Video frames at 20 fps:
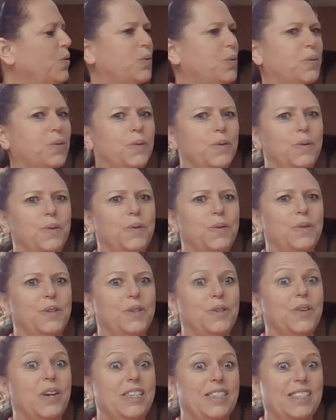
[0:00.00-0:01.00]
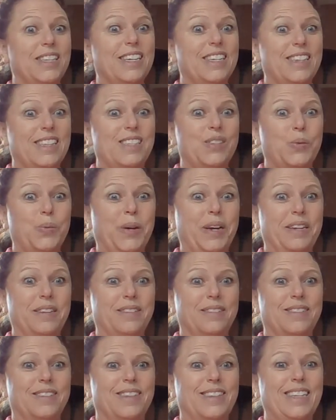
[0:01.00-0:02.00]
Ooh, you guys like this
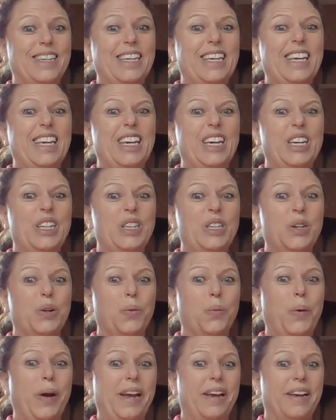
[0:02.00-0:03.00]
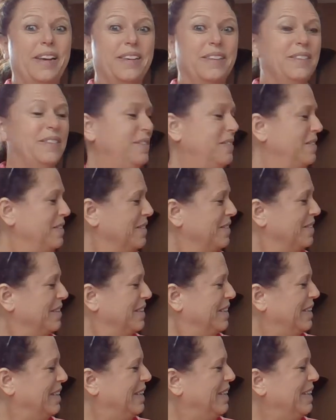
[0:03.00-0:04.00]
one. The killer whale.
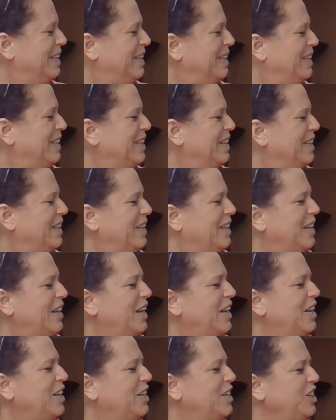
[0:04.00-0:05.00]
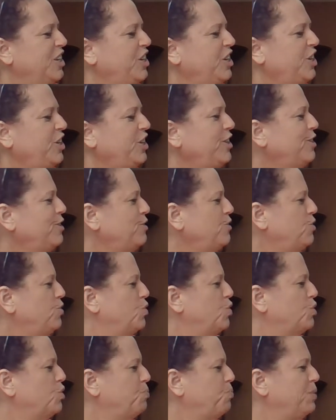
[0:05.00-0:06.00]
A
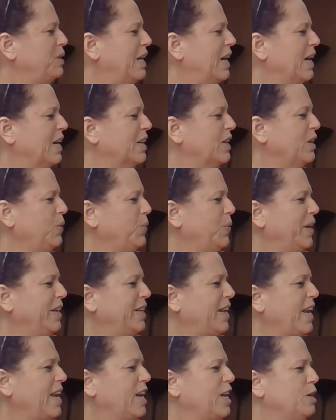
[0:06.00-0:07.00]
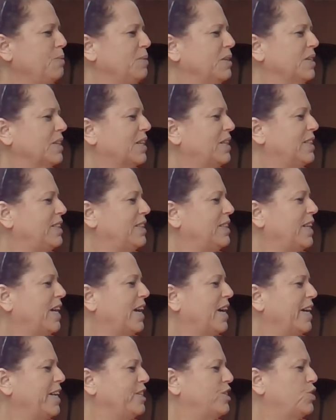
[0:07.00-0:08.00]
huge black and white animal
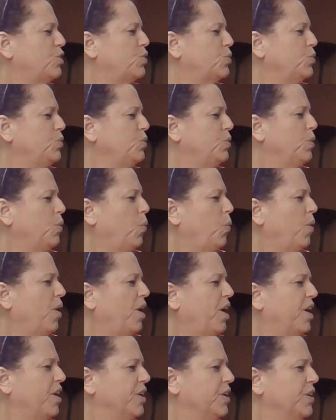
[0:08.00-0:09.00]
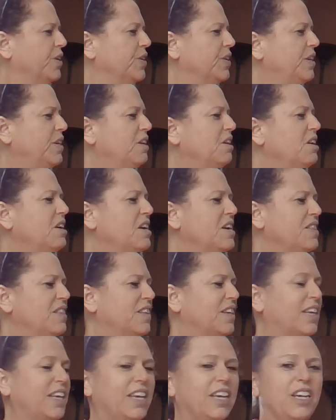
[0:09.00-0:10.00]
glides through the water.
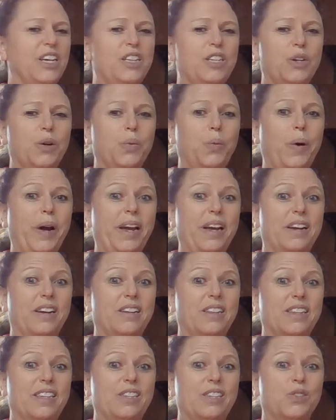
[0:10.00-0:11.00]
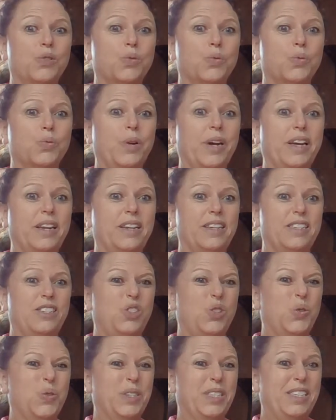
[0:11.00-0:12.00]
The killer whale is ready
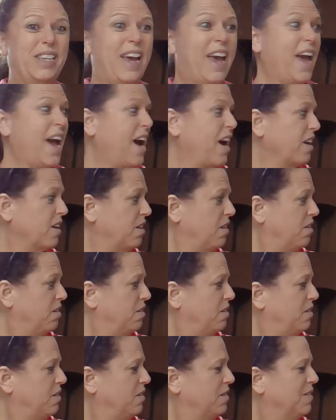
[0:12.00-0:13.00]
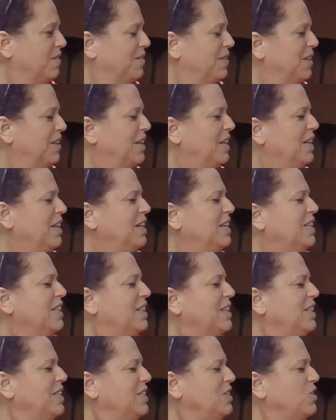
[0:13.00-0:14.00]
to attack.
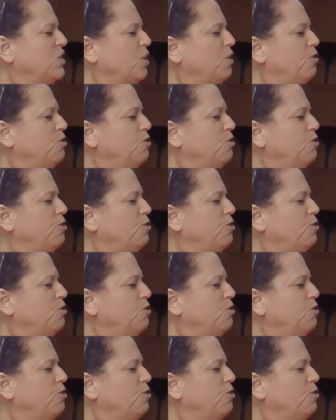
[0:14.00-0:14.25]
This